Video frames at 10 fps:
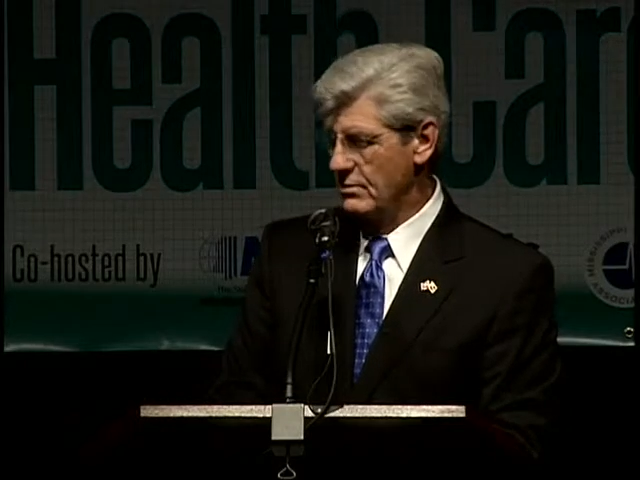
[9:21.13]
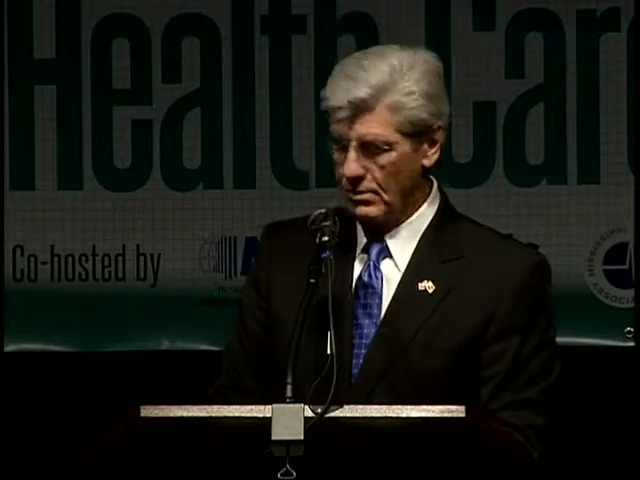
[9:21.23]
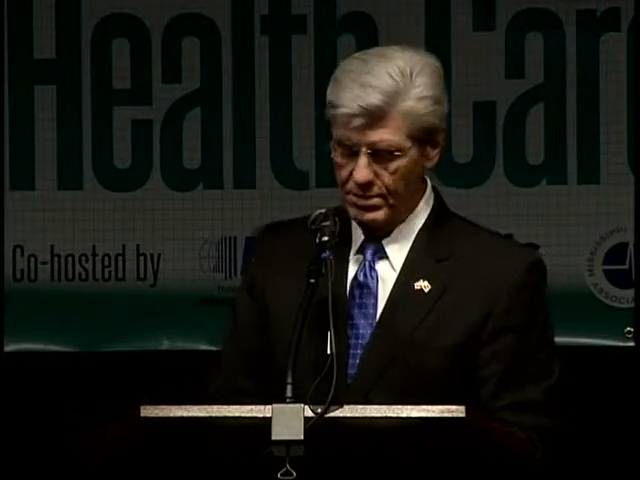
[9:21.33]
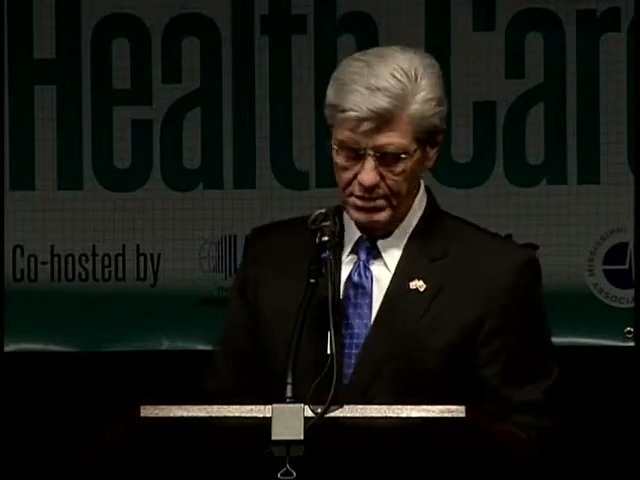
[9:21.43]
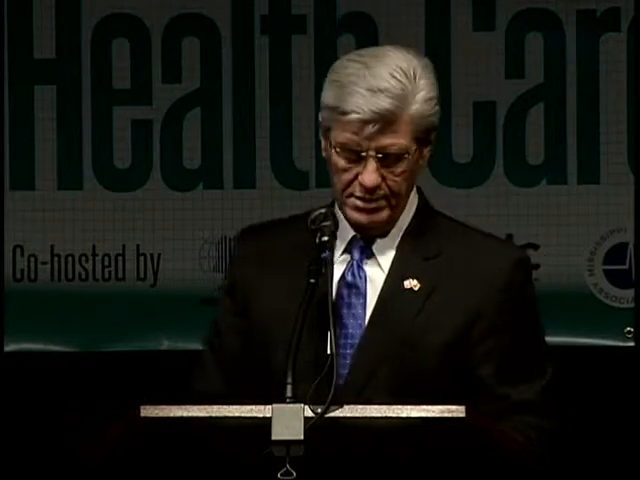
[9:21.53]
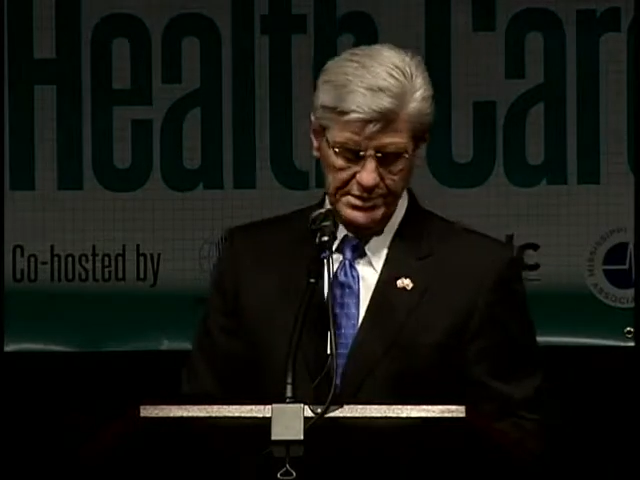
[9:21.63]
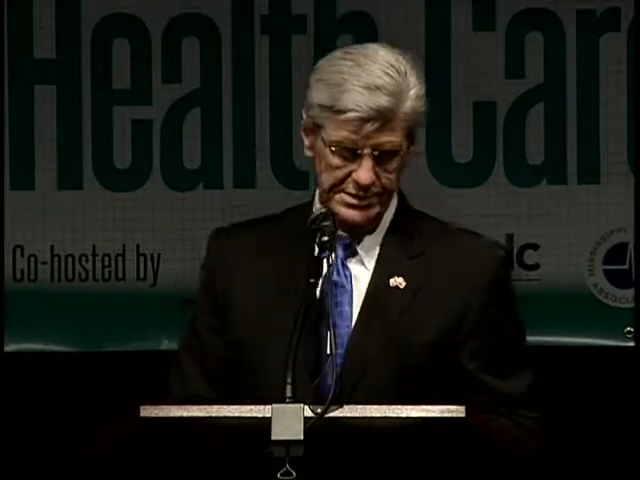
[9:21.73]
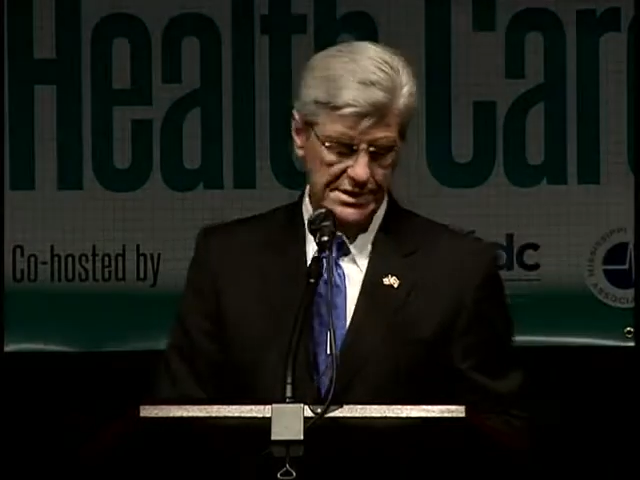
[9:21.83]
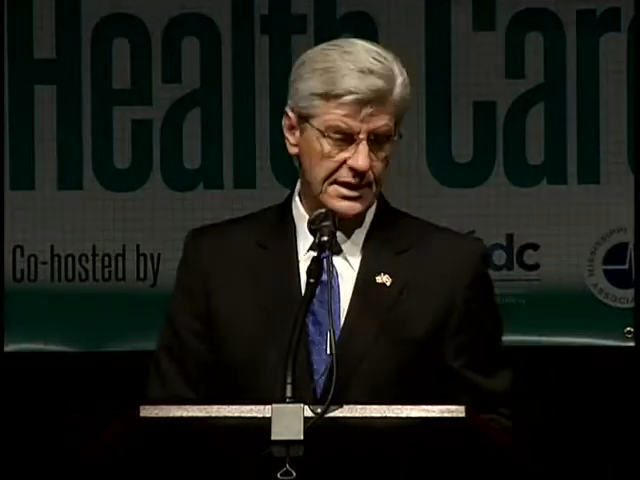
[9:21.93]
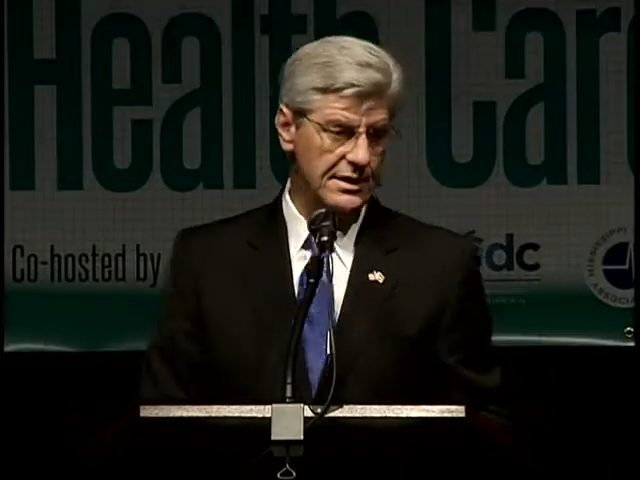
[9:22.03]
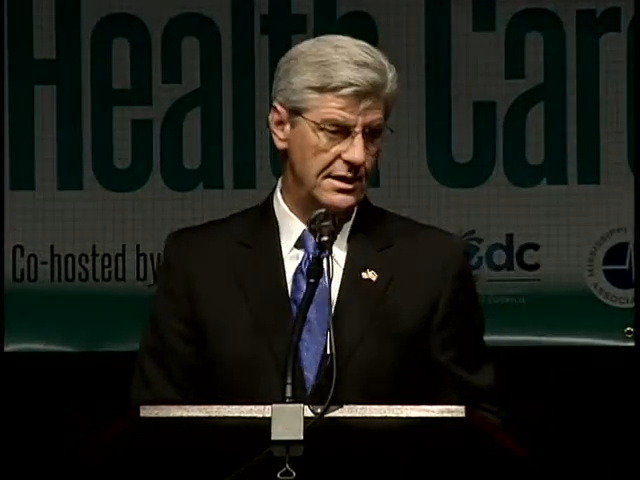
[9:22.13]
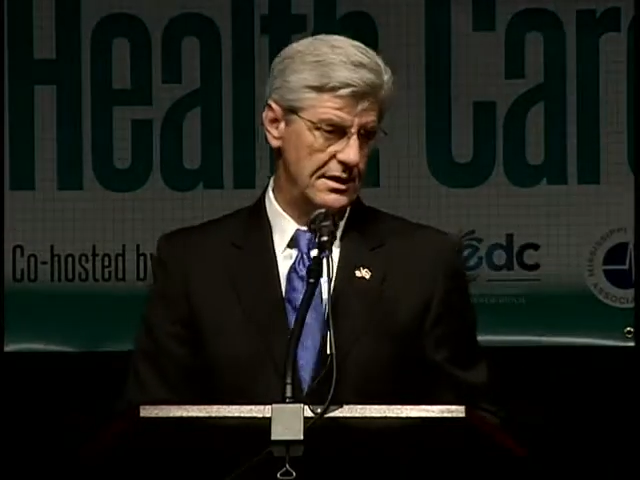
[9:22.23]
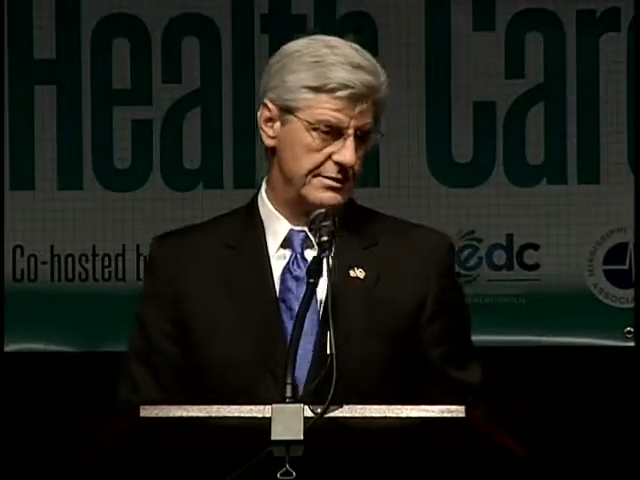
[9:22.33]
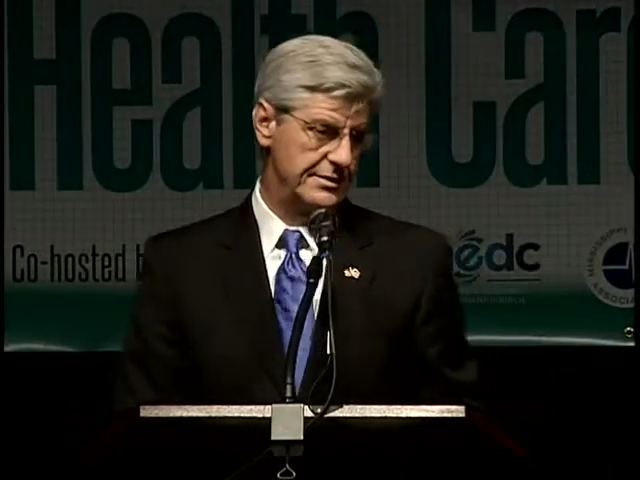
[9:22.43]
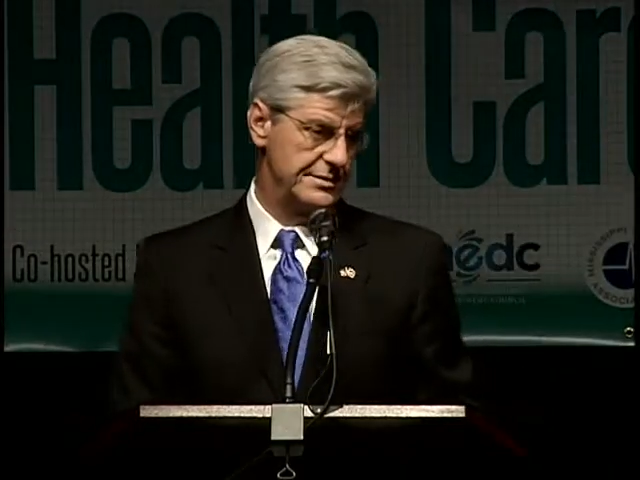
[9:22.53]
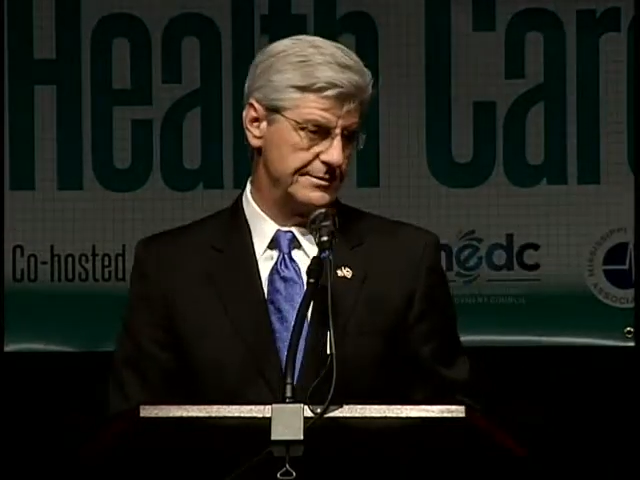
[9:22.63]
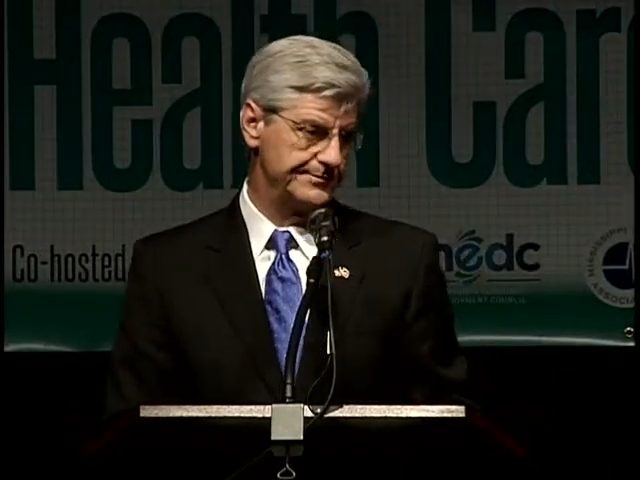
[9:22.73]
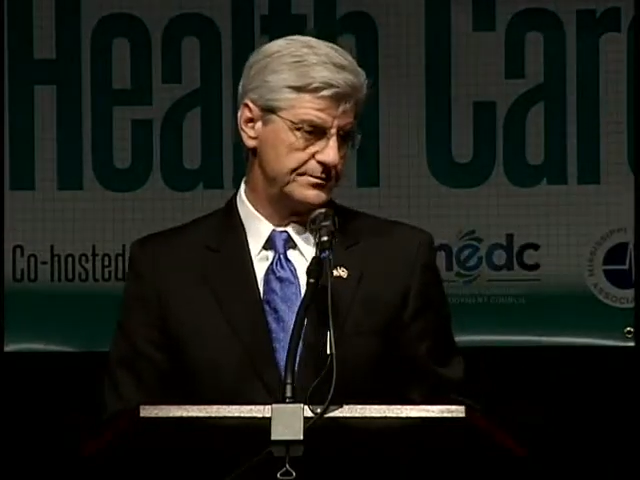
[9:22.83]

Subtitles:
the world has taken notice.